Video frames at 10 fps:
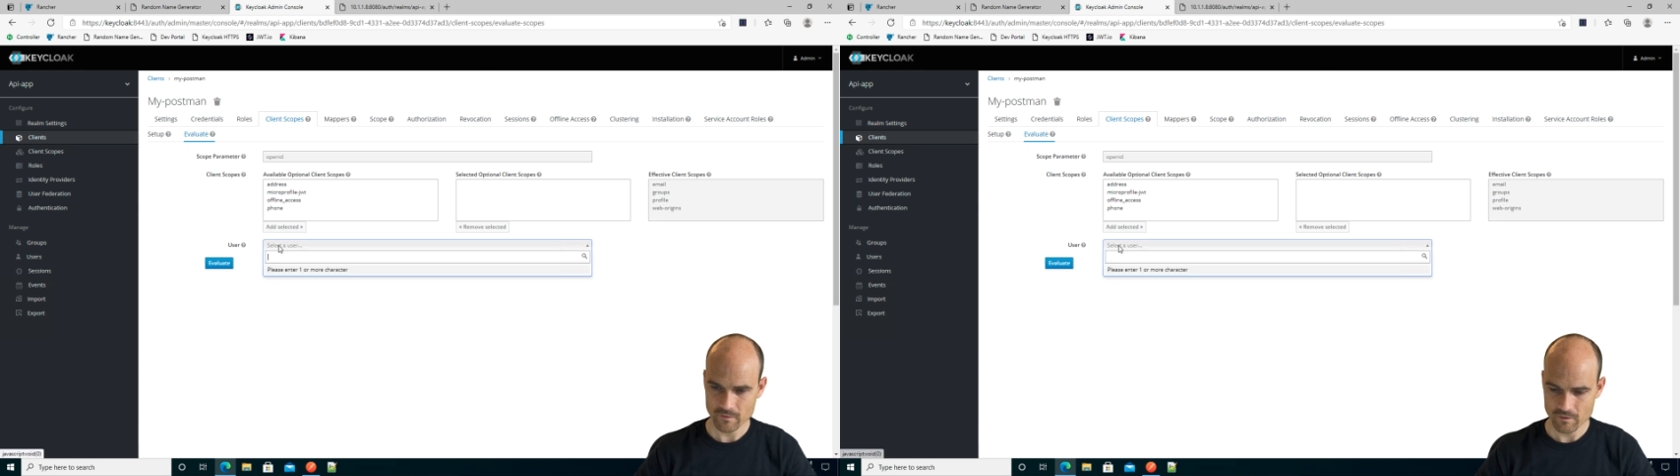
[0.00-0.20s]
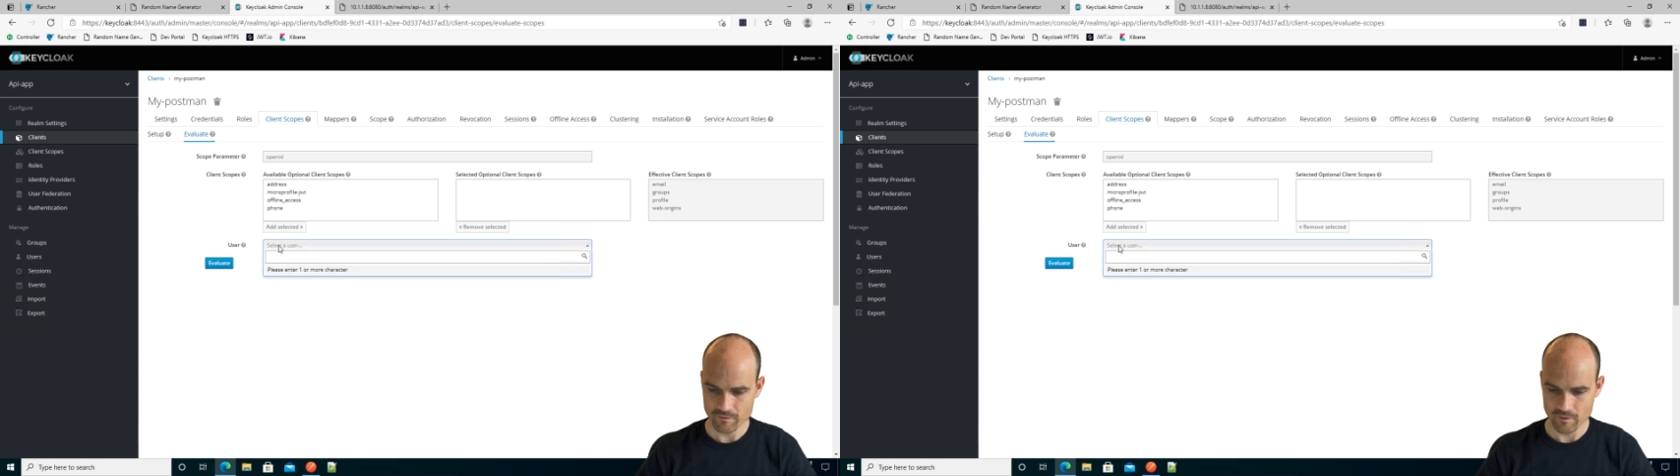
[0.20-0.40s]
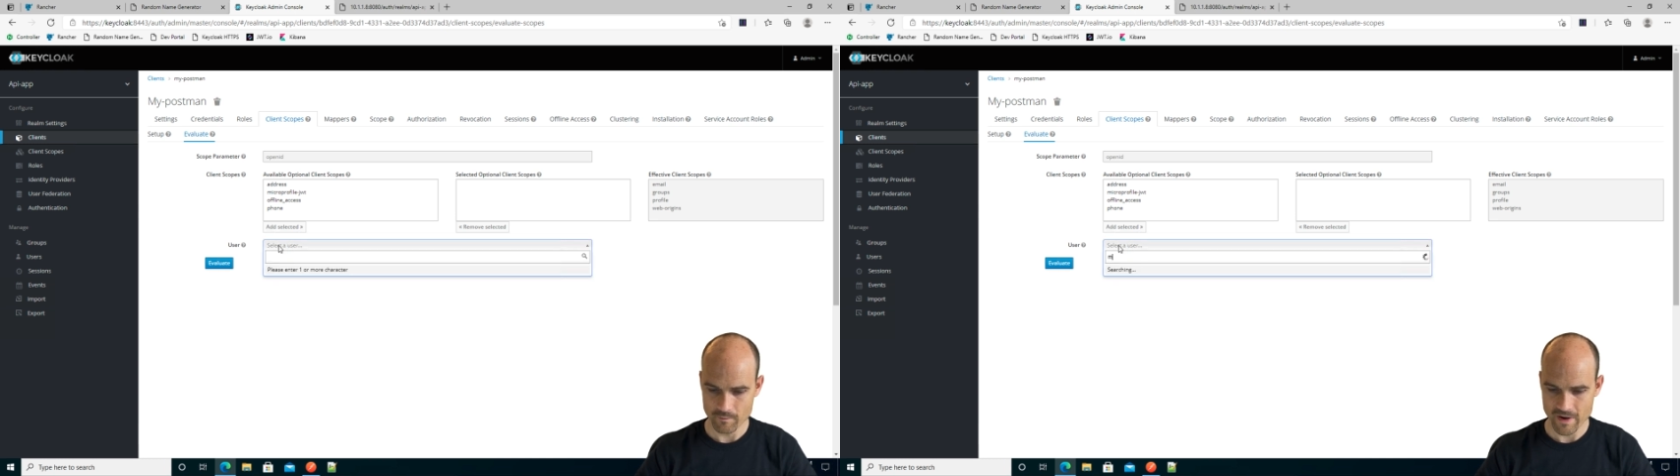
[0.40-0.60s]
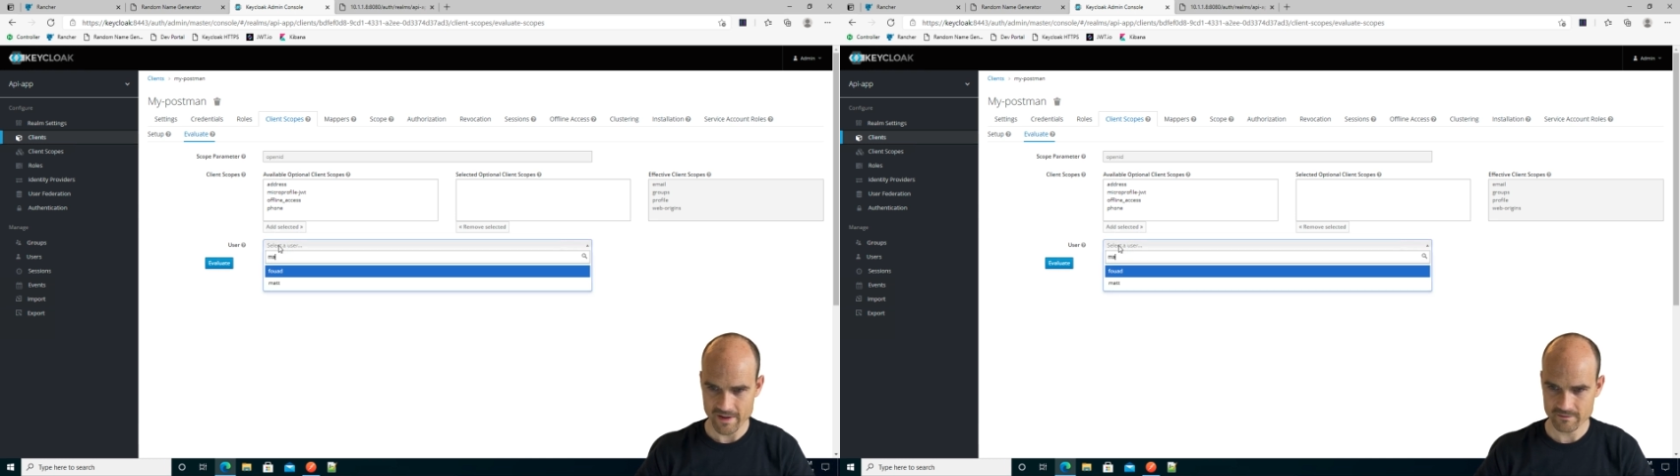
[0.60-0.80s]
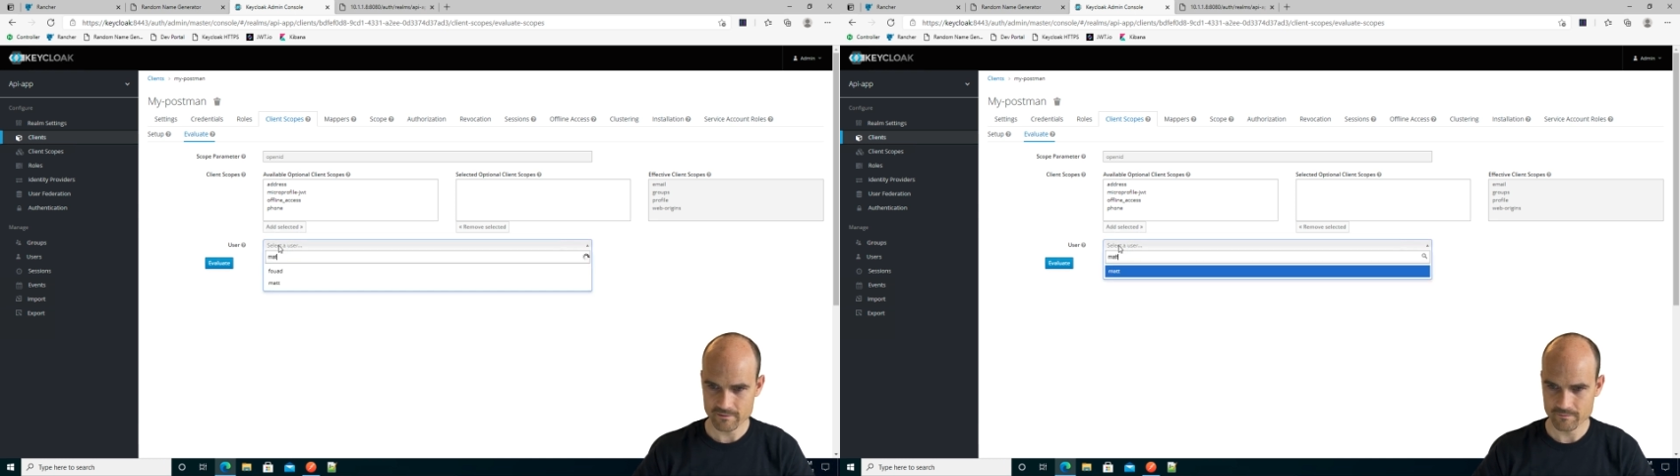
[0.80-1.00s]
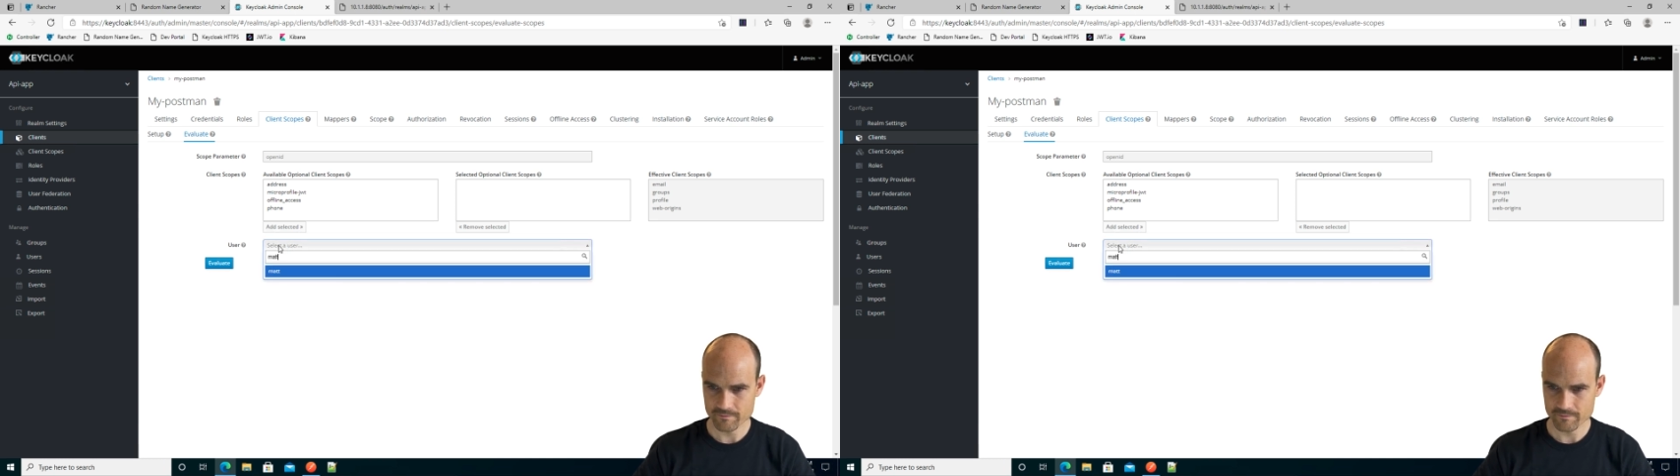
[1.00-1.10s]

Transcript: format,